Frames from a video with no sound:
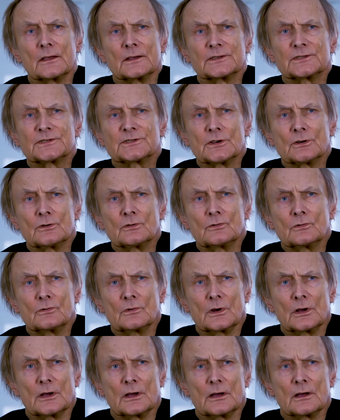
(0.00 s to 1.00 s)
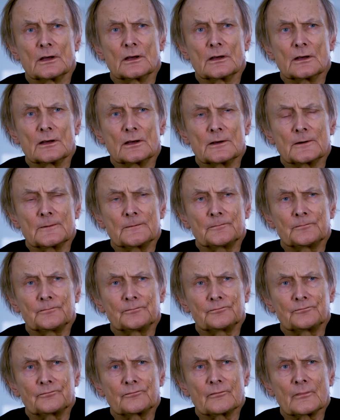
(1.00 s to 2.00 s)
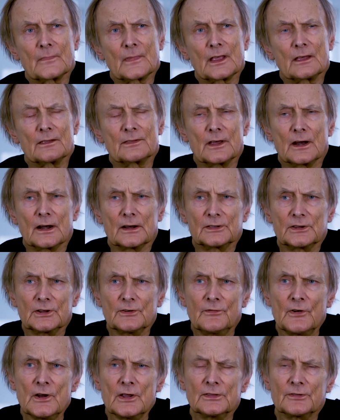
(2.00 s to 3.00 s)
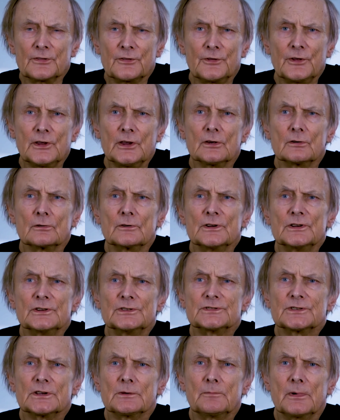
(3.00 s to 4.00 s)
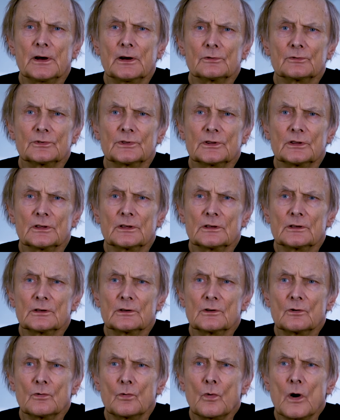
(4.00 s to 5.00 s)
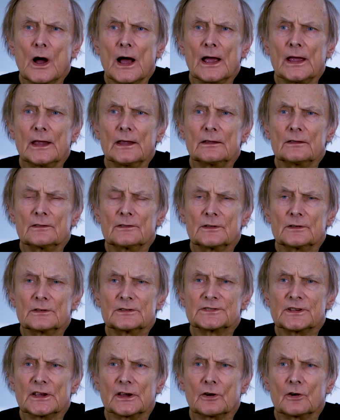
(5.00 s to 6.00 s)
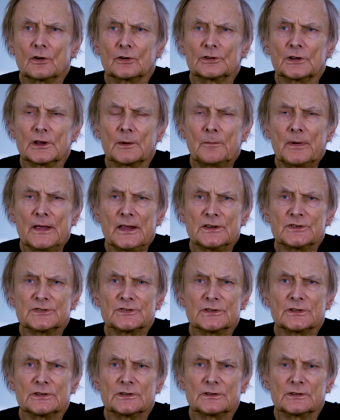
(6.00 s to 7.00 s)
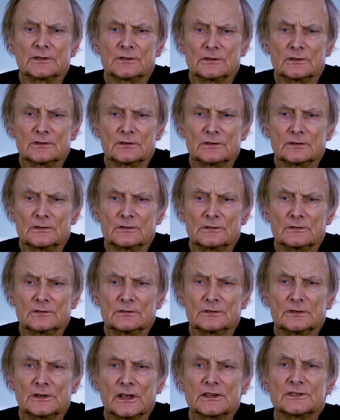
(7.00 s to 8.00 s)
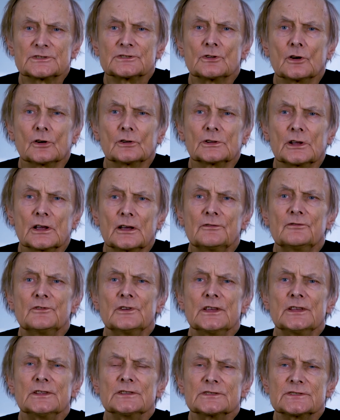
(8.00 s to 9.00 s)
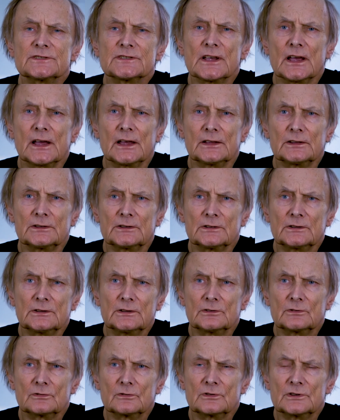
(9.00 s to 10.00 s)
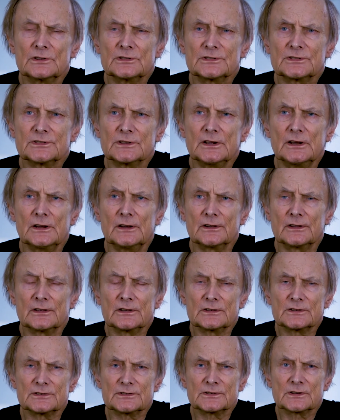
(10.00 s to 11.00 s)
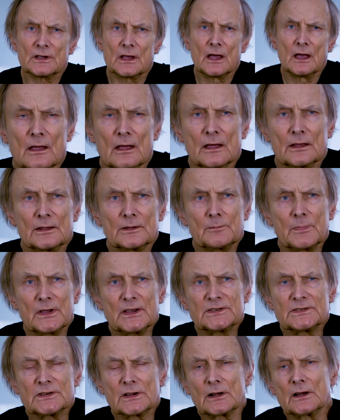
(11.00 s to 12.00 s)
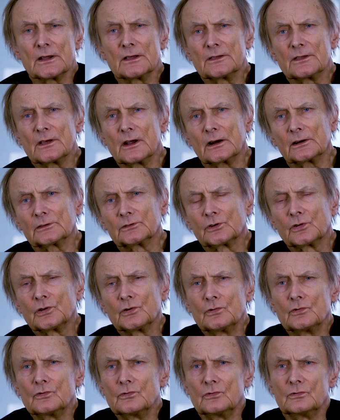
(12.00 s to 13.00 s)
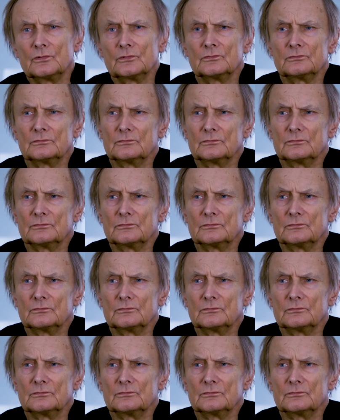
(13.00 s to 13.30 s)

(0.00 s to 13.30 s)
So um, there are different theories about uh, why the psychotic patient uh, does not have insight into his illness. And basically, there are two